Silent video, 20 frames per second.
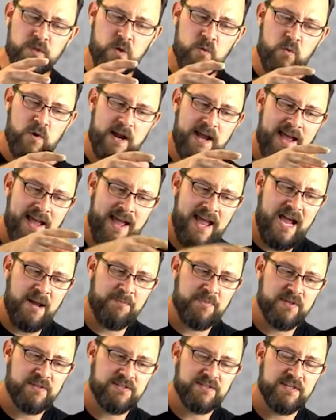what
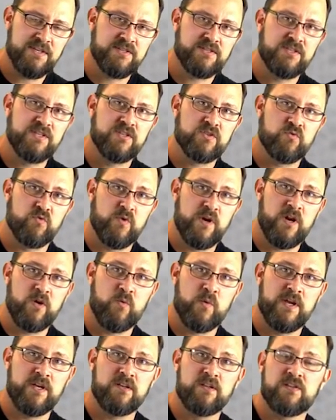happens is these rear
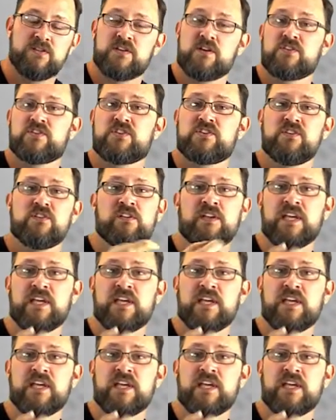wheels are still